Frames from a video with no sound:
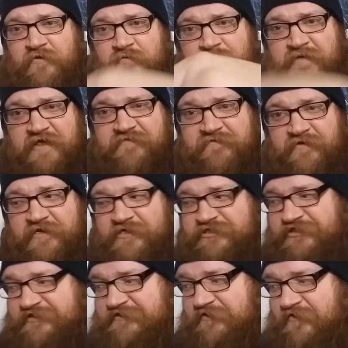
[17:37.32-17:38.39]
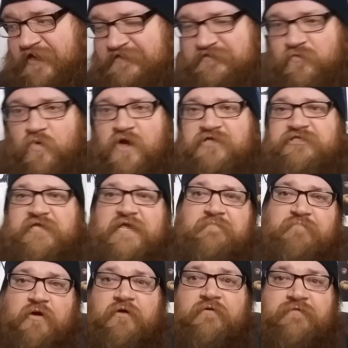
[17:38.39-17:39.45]
Bethany, she still hasn't watched like
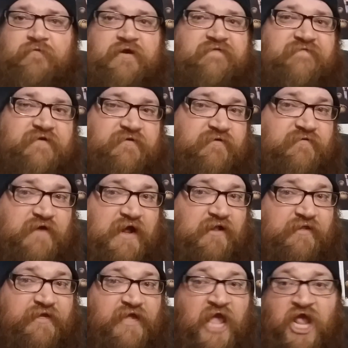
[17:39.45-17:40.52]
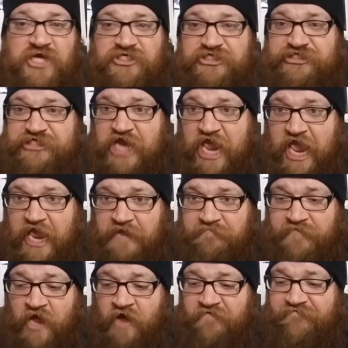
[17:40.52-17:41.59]
part 3 in Victor Crowley.
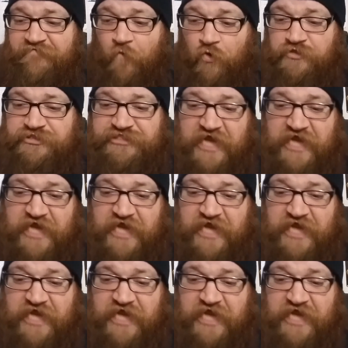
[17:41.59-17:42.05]
Shame for shame.